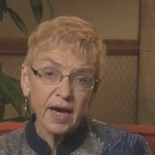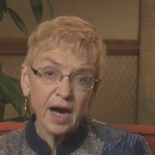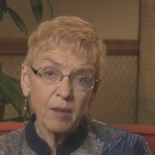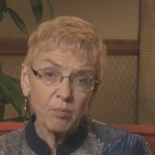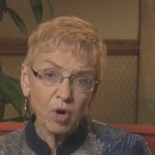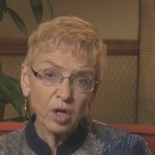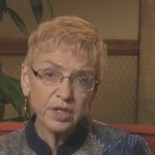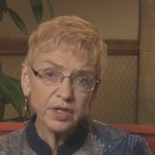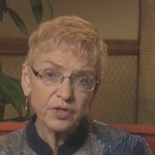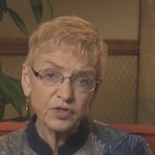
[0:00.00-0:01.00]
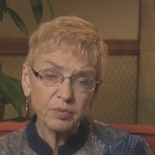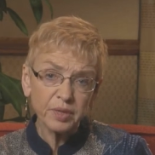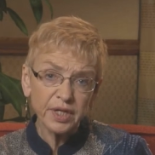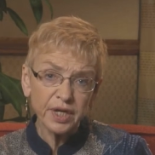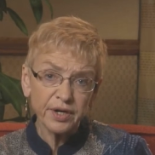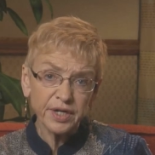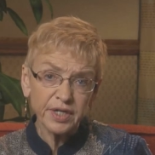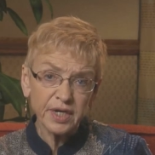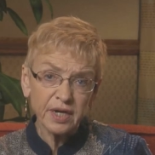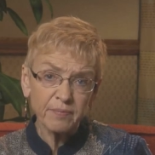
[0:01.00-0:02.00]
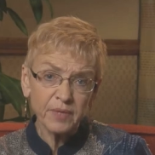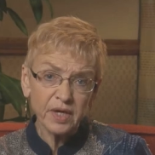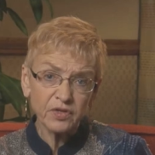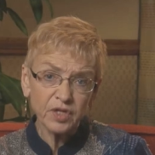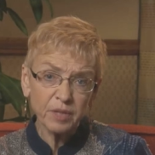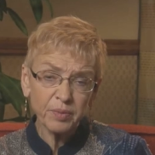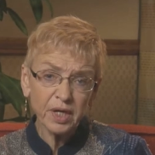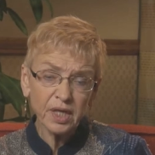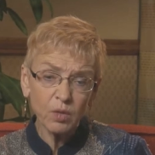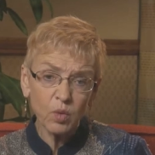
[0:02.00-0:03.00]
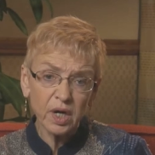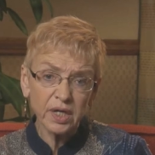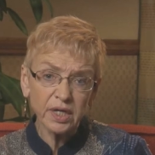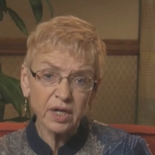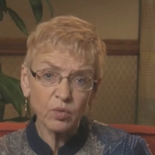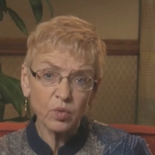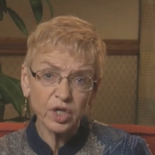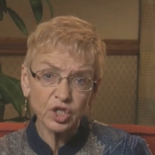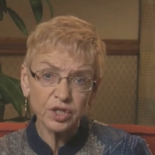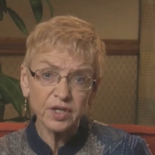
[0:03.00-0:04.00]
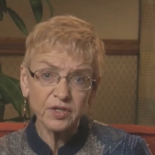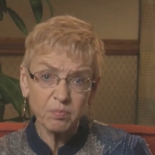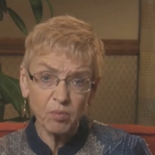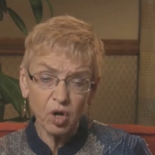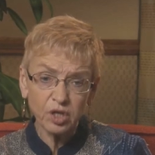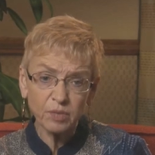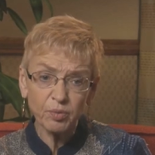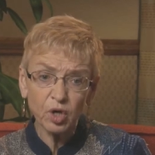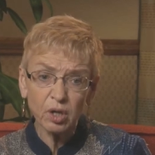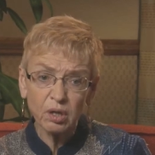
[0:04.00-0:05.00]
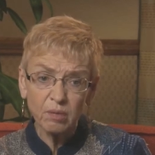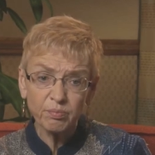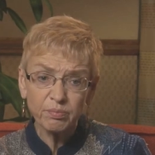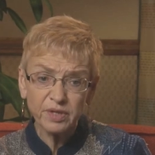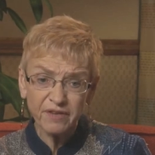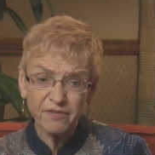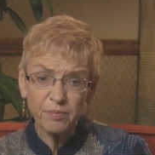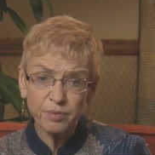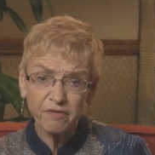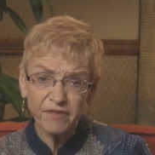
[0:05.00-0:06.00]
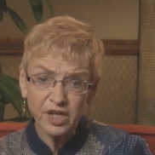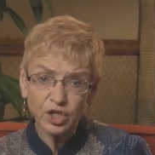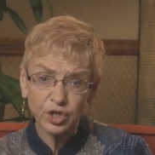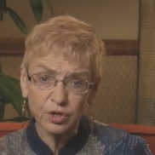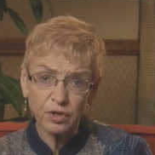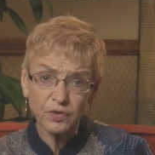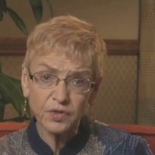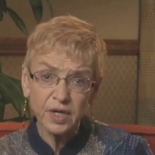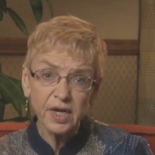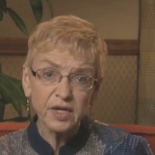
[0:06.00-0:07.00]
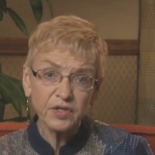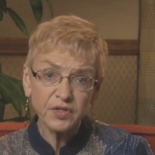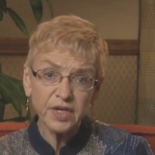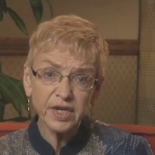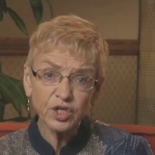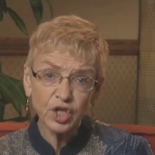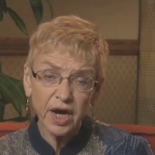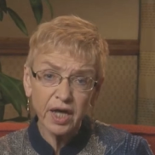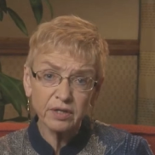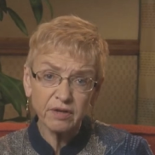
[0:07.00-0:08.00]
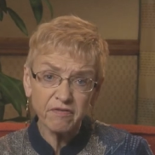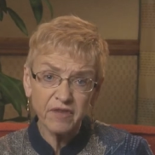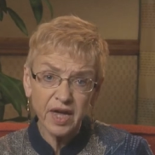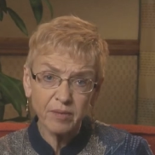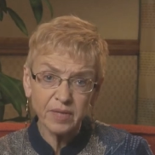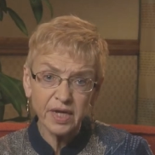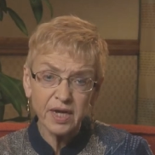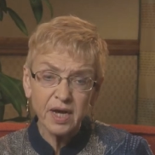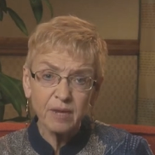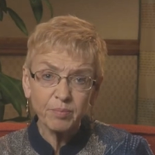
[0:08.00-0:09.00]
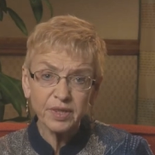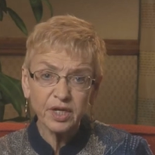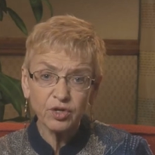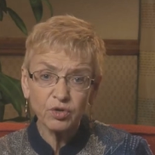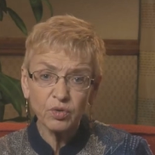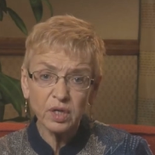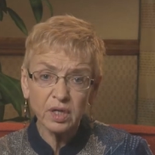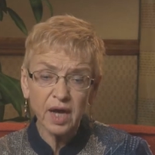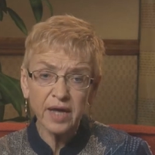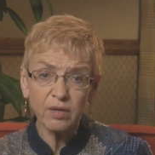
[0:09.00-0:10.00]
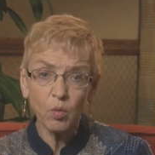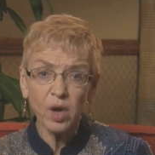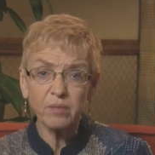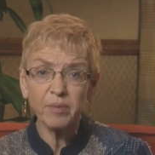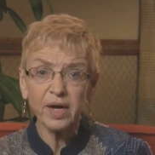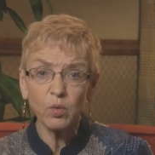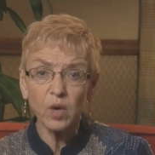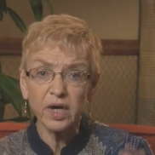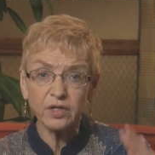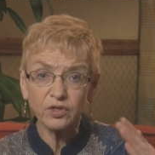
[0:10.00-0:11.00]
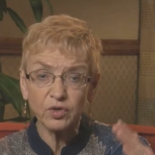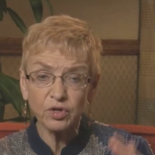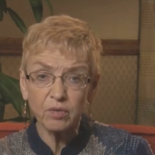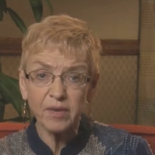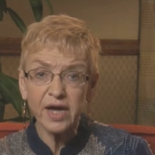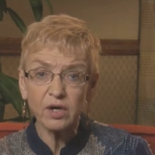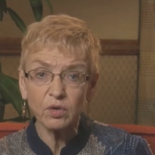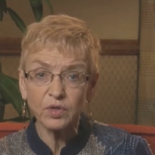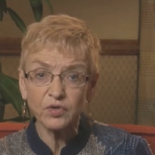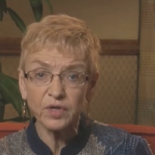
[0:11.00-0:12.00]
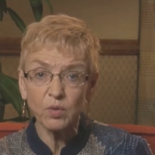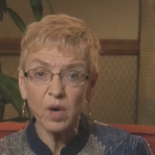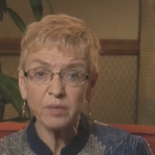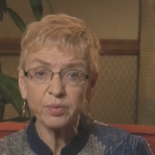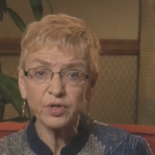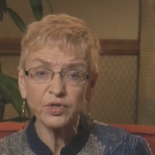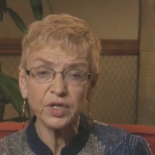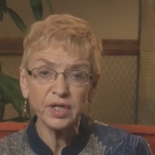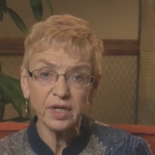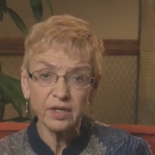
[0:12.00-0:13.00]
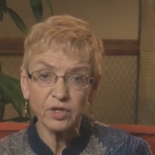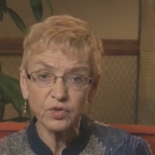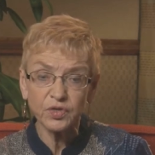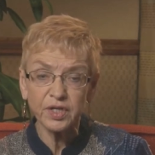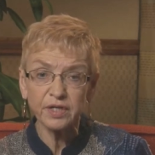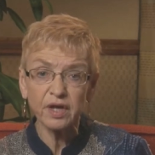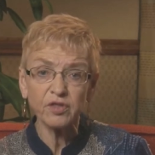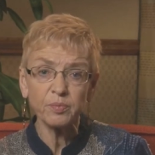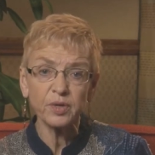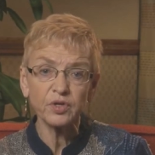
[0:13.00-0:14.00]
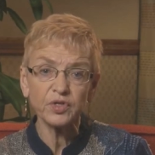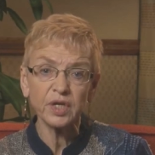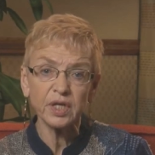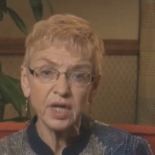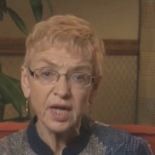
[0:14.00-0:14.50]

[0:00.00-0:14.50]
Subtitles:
A multidisciplinary team is typically one in which these multiple different professionals see a child and family, but they do it kind of one by one. So you might go to see one person, and then you see another person,